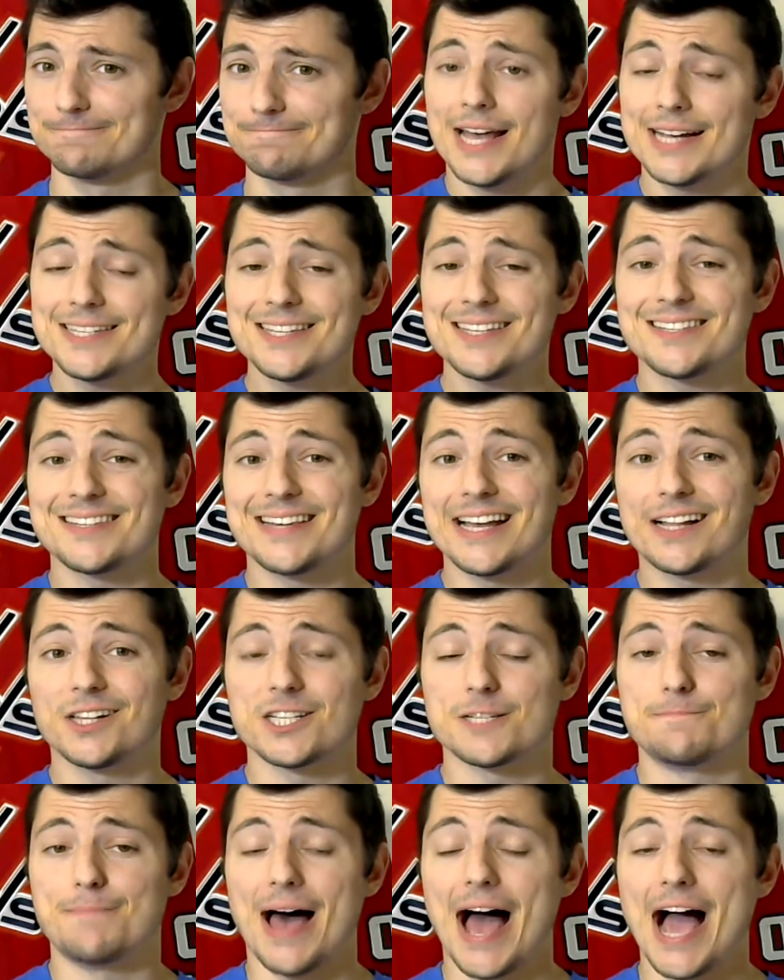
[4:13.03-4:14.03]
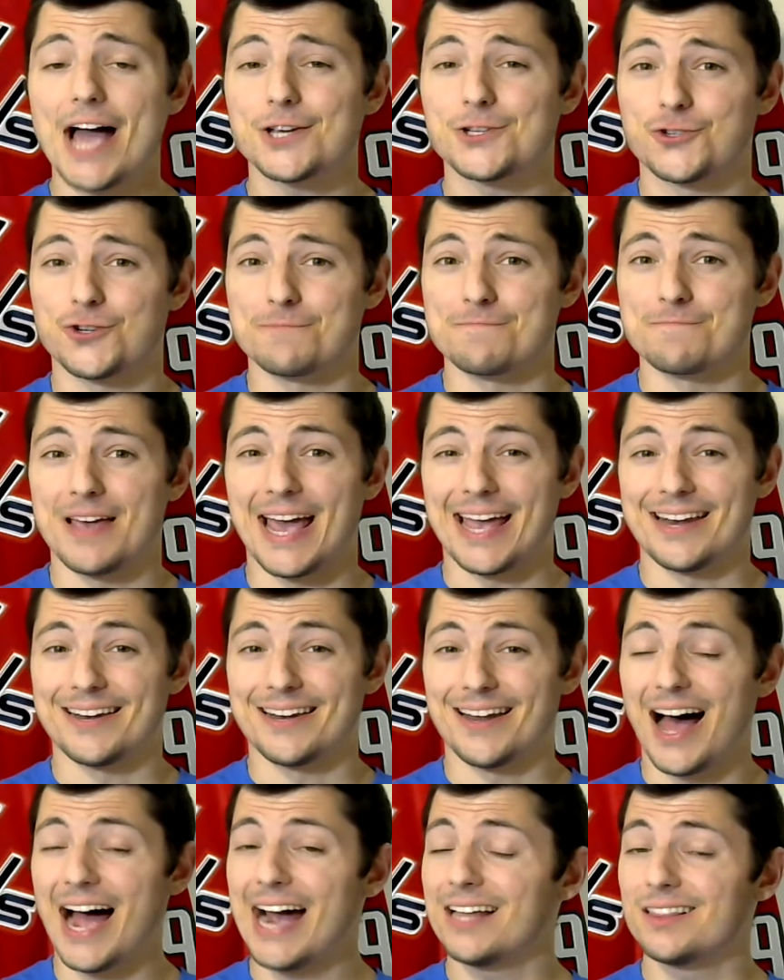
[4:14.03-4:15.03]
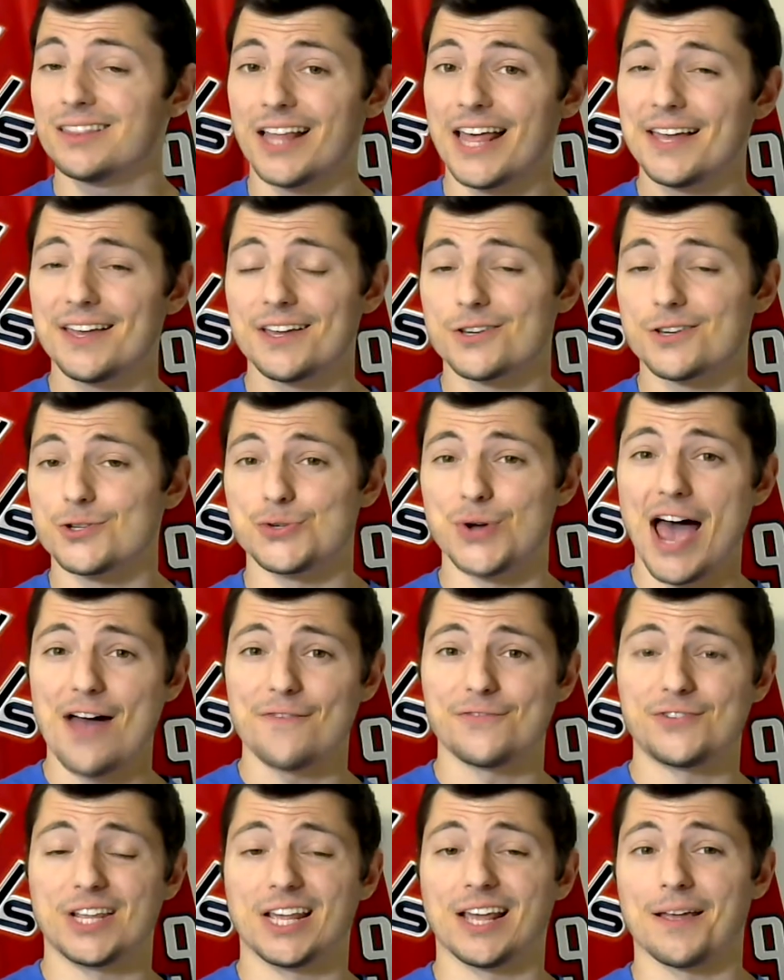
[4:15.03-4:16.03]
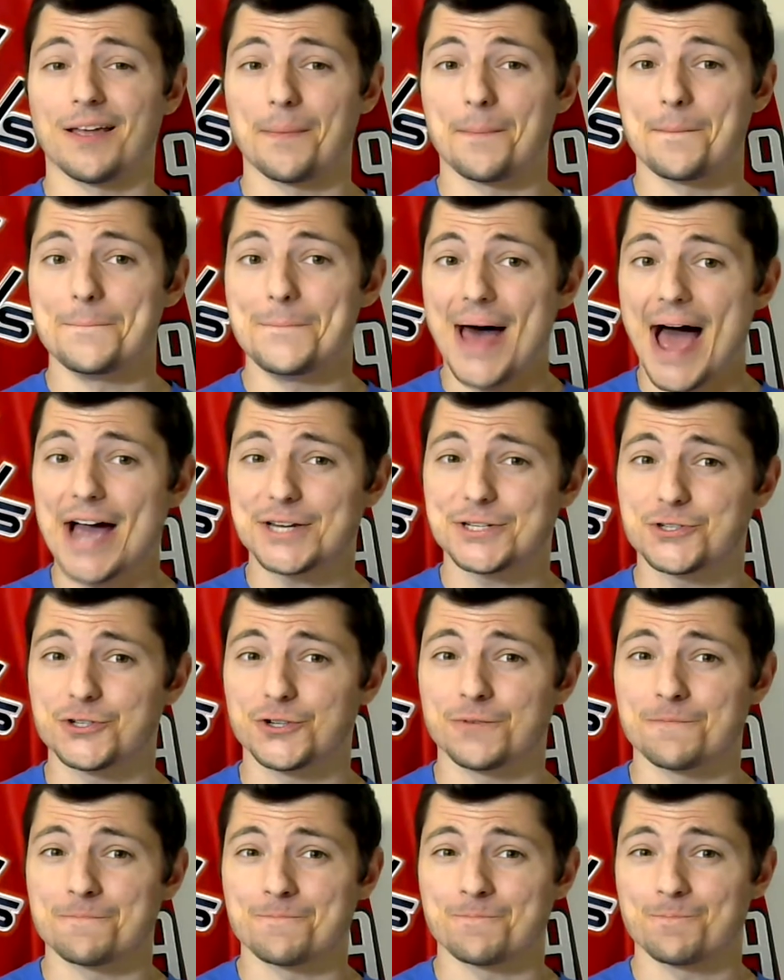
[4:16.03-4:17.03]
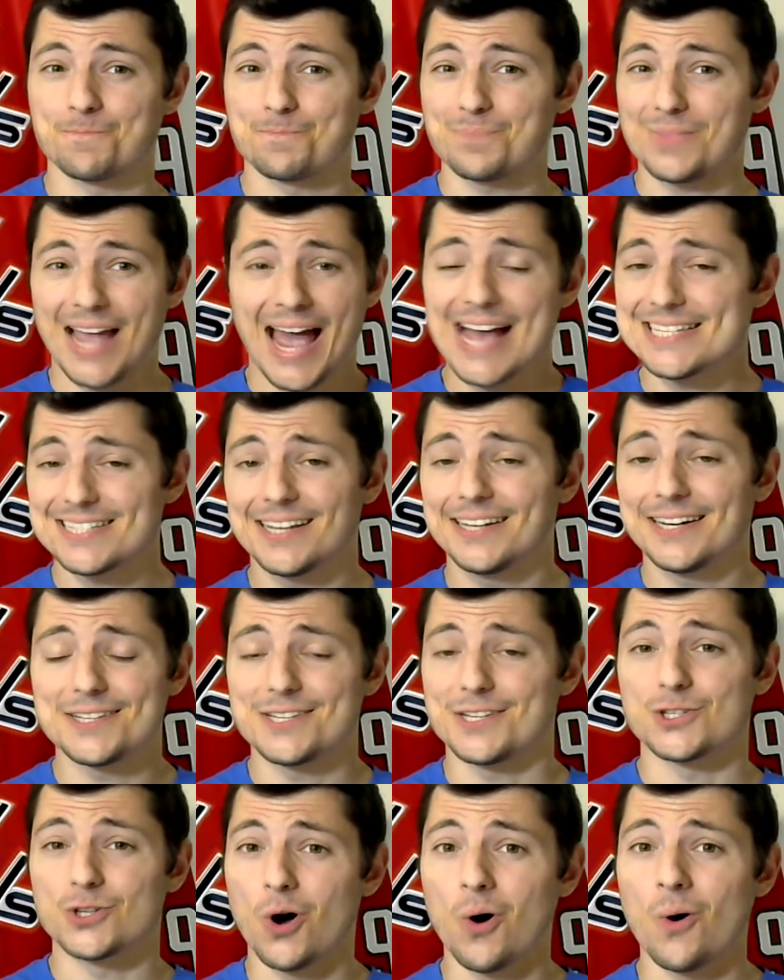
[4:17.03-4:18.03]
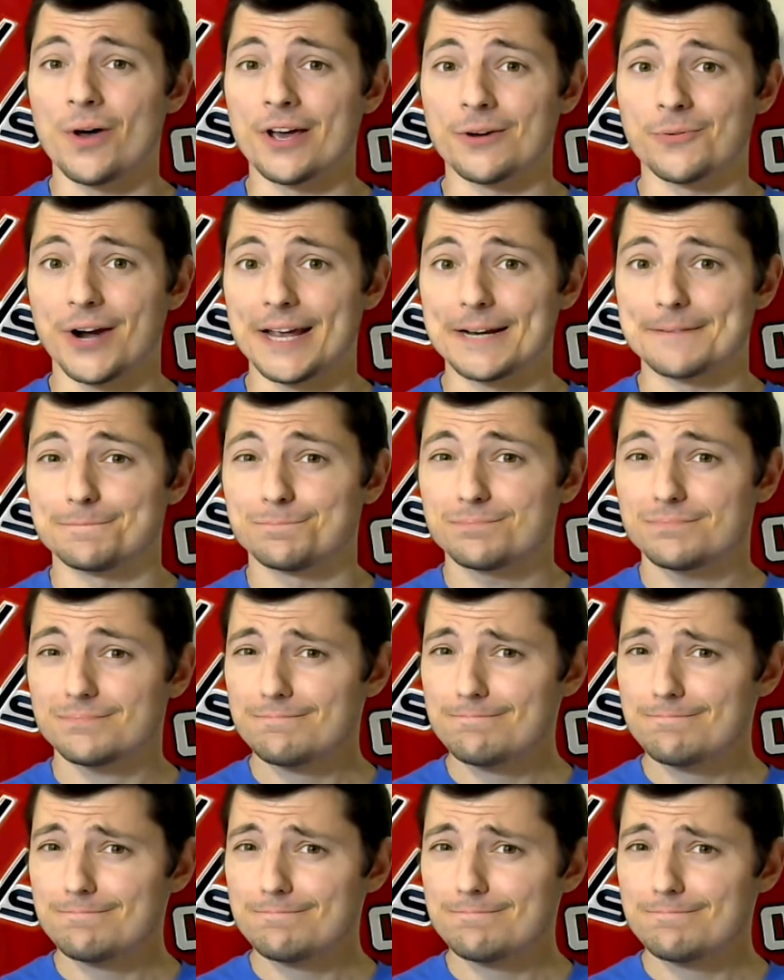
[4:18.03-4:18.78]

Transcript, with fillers: Next is Niklas Backstrom, and I like drafting Backstrom as late as he's going, right?